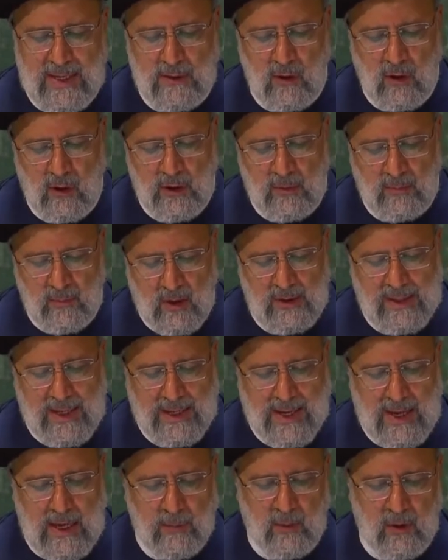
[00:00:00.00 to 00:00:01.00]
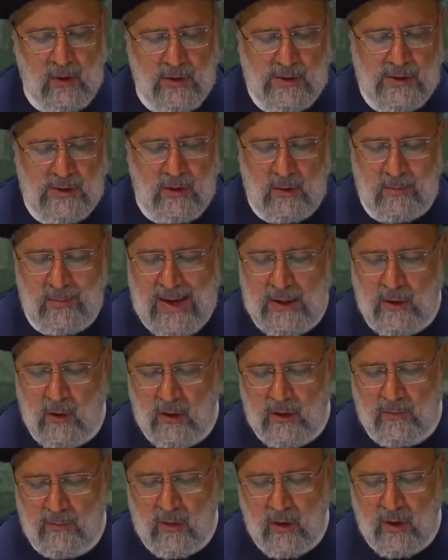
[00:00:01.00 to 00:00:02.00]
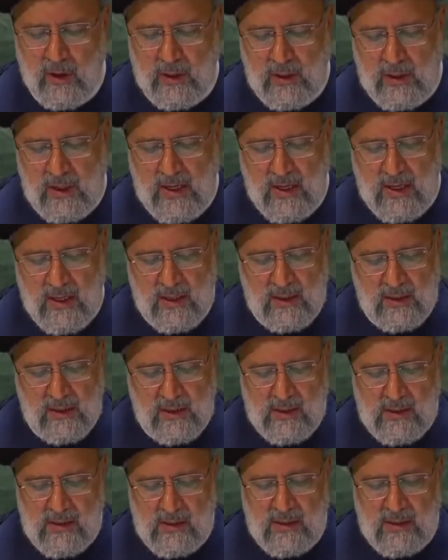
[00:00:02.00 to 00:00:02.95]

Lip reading: including nations in West Asia,